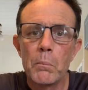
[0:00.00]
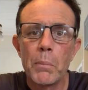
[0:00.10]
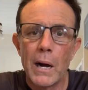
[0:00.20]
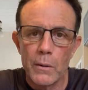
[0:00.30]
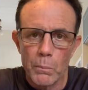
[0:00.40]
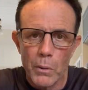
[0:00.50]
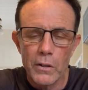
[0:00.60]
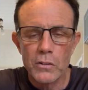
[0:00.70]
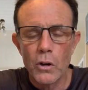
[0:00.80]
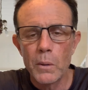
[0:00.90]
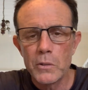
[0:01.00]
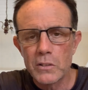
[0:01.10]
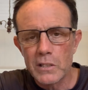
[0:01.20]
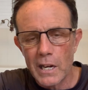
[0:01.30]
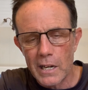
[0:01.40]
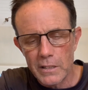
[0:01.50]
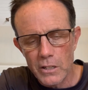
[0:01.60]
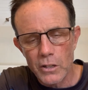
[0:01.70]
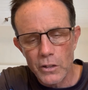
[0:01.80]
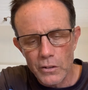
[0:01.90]
but by the time you start
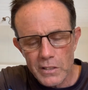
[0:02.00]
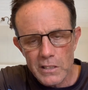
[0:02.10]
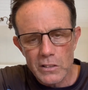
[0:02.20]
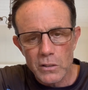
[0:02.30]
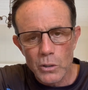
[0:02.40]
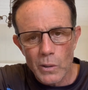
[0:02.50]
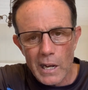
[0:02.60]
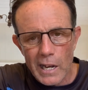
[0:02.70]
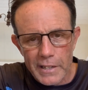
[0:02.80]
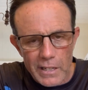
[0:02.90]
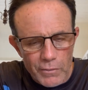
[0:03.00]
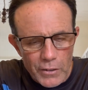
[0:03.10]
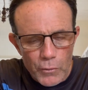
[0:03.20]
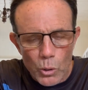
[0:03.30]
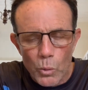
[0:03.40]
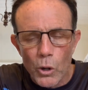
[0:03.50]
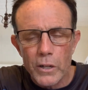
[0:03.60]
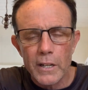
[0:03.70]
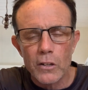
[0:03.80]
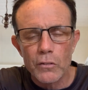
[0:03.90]
using this lure, and even if you're
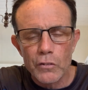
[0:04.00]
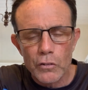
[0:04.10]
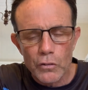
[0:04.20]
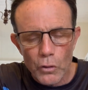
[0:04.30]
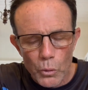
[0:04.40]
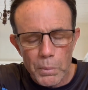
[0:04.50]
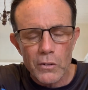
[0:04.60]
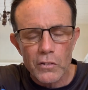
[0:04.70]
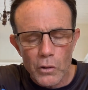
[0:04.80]
working it super